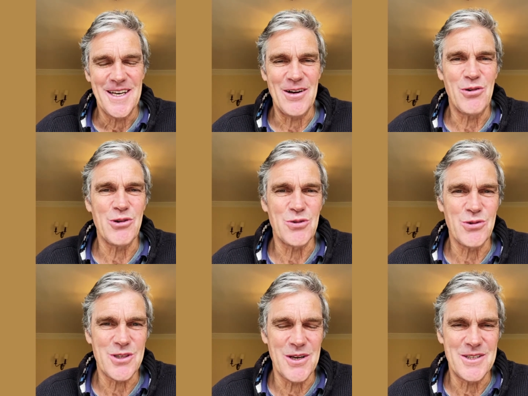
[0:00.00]
And of course,
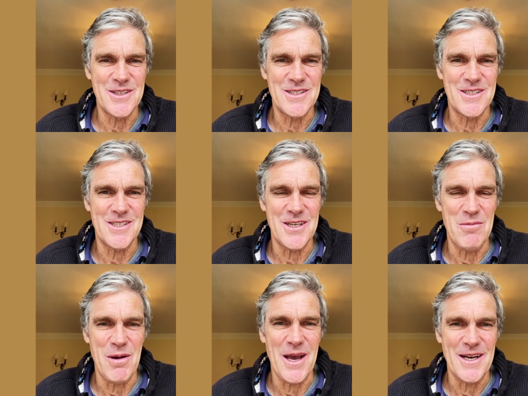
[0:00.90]
also to, to see
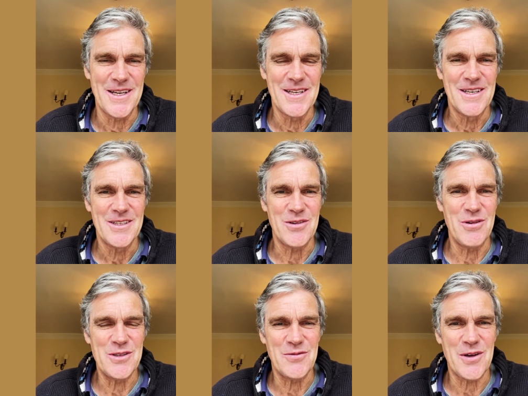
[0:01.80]
Ben. It's a
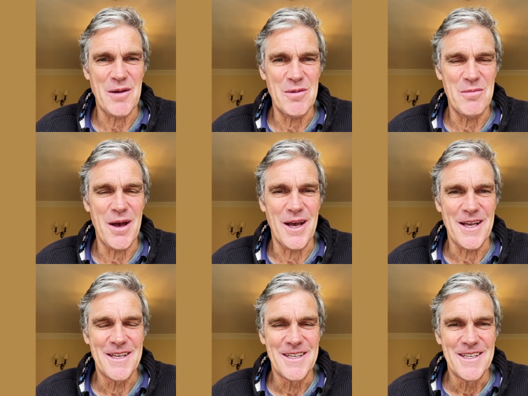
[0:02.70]
reason for coming back.